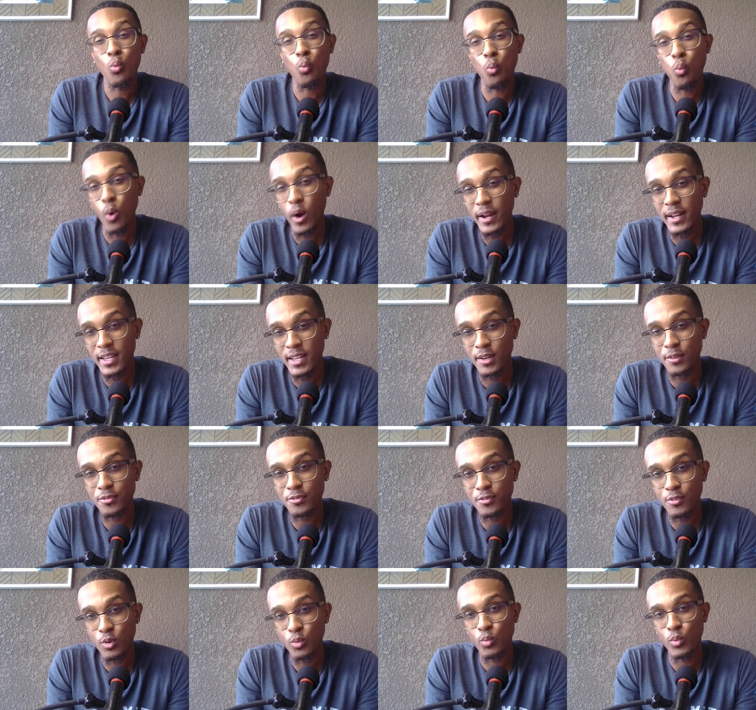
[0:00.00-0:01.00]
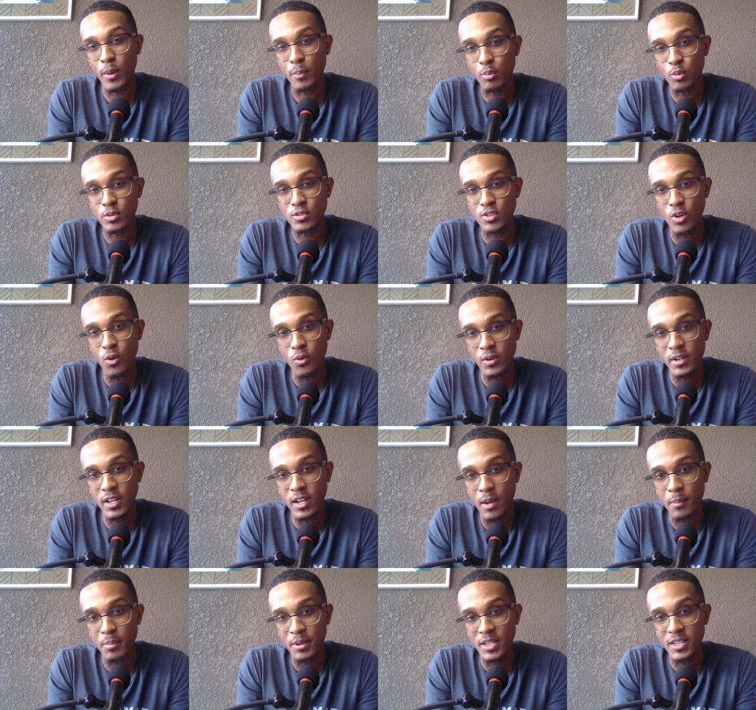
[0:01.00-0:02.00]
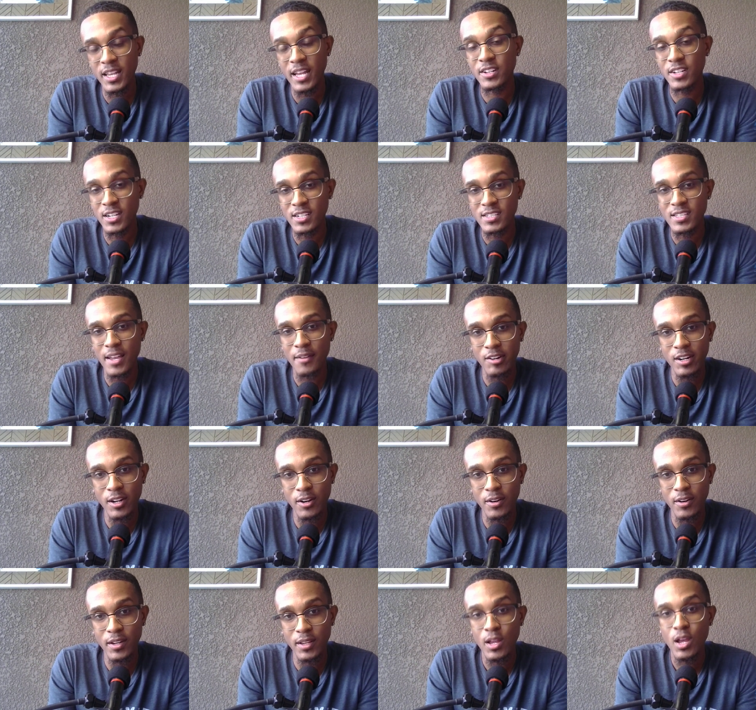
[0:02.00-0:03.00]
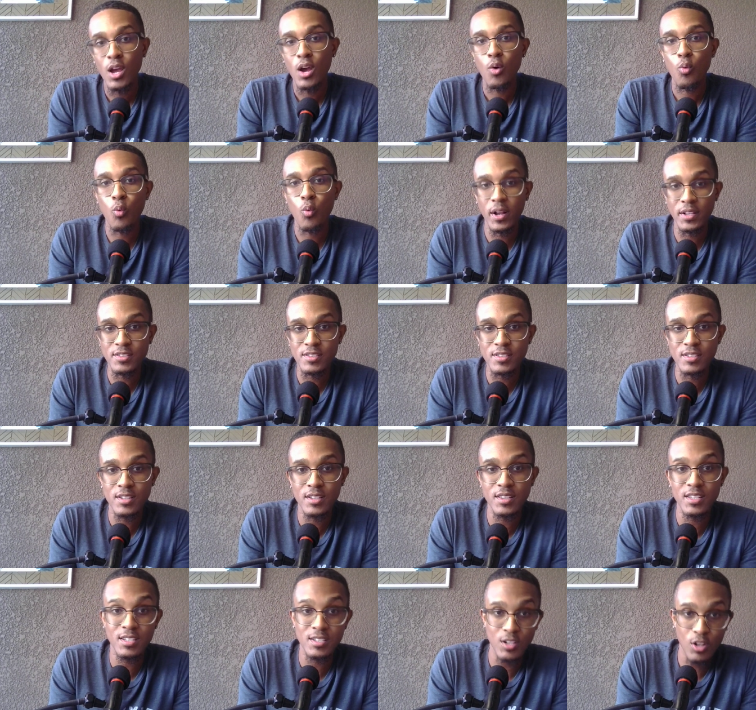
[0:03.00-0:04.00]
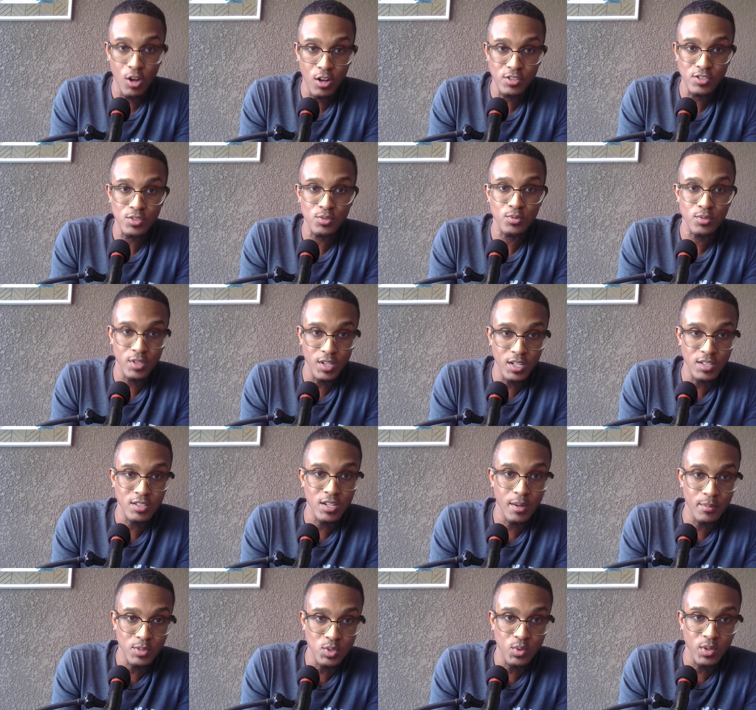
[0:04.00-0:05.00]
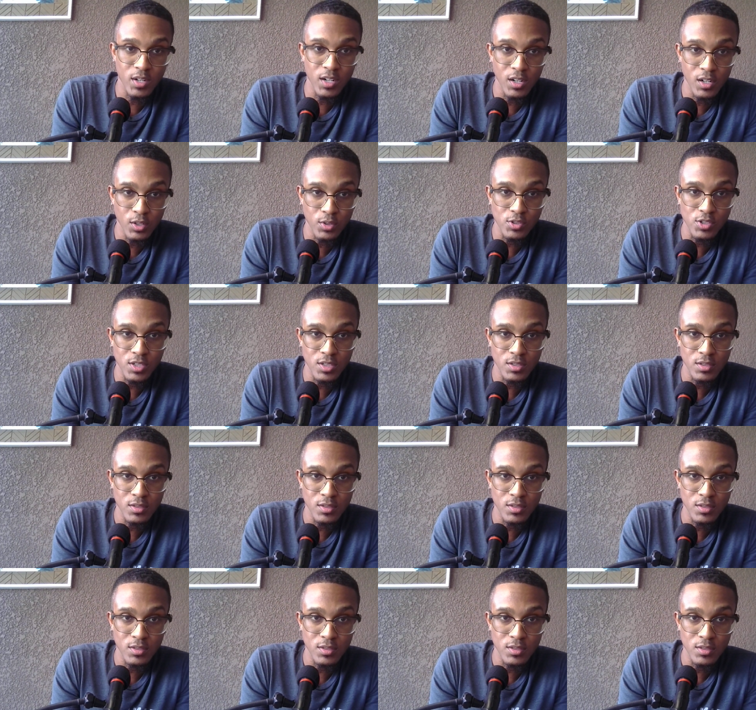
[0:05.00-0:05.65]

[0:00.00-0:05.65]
What if Ripple is the only company that does have clarity once this lawsuit does come to a conclusion?